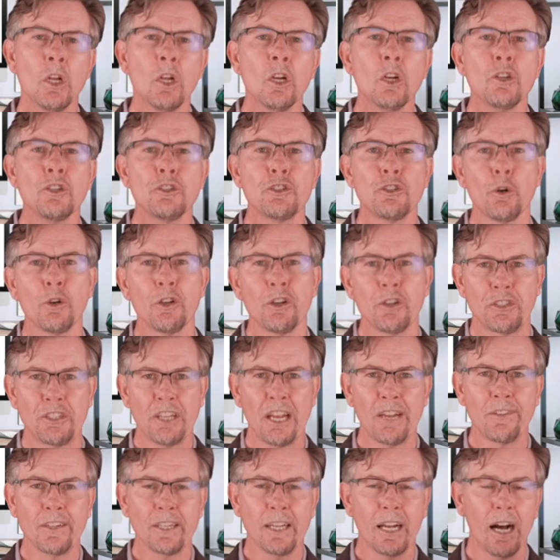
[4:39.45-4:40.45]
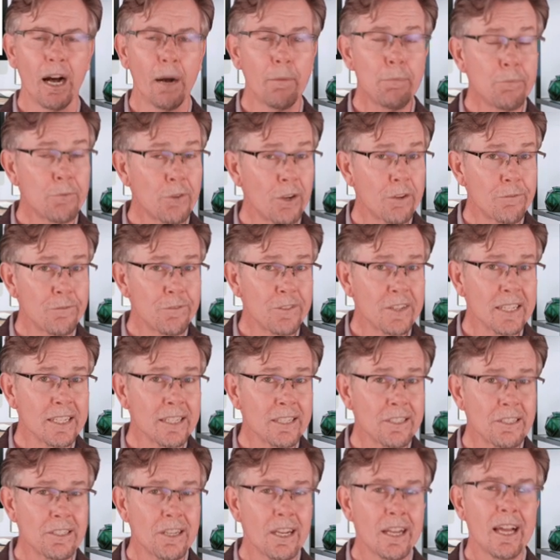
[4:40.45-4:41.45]
So you're saving upfront
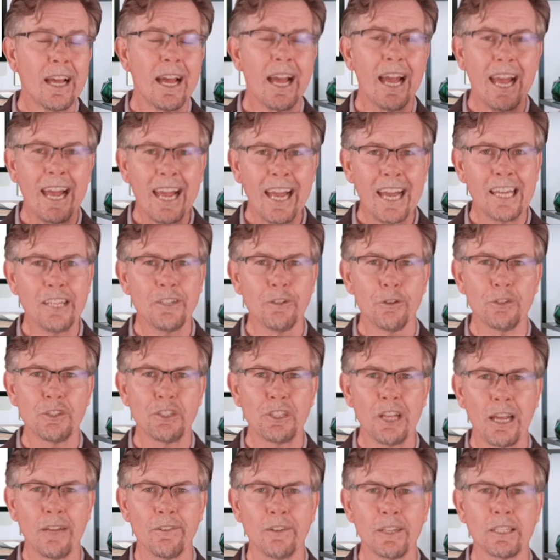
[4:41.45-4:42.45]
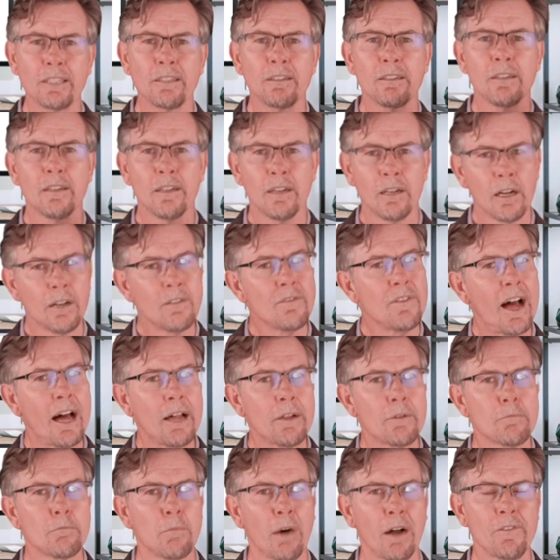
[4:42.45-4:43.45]
fees and you're saving
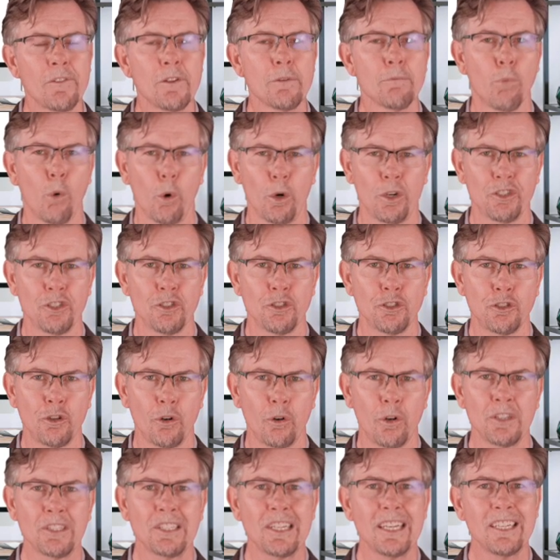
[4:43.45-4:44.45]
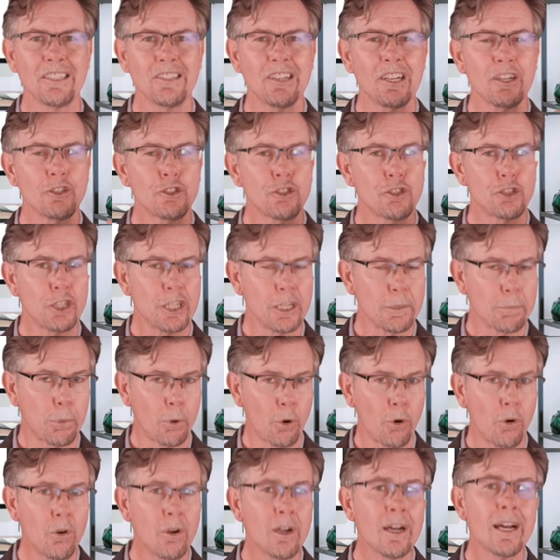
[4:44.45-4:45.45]
that monthly mortgage insurance is
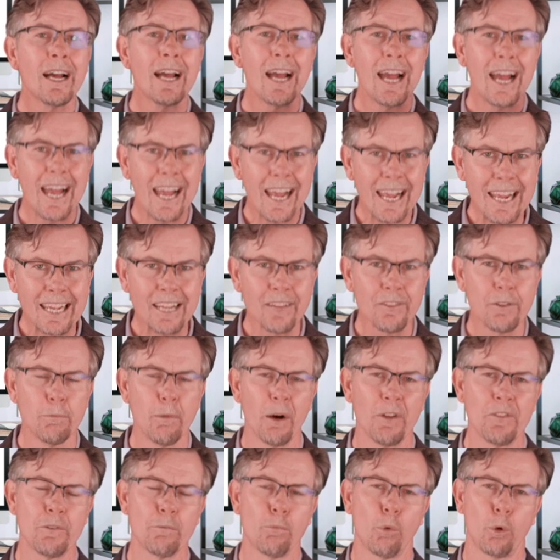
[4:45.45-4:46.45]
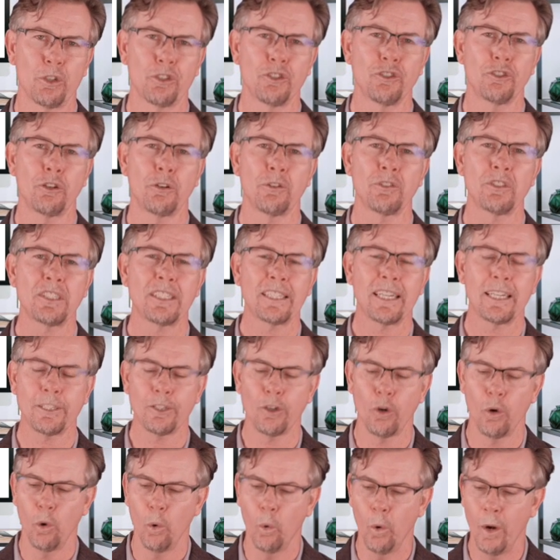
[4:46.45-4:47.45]
cheaper and the monthly mortgage insurance can
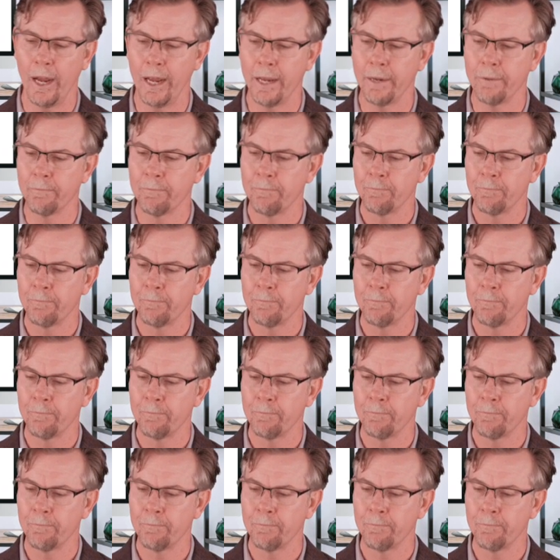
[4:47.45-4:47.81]
go away.